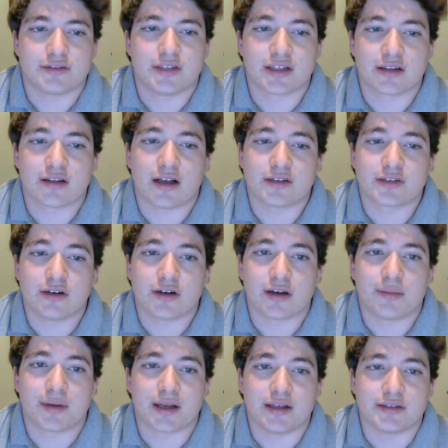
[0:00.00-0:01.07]
Dignitas going
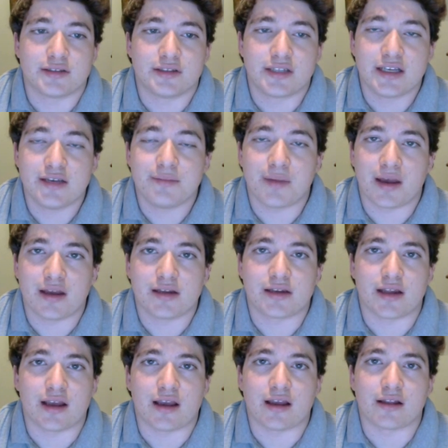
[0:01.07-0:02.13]
up against Team 8
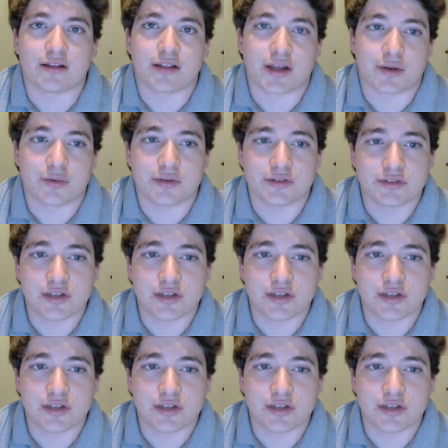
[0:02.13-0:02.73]
and Liquid.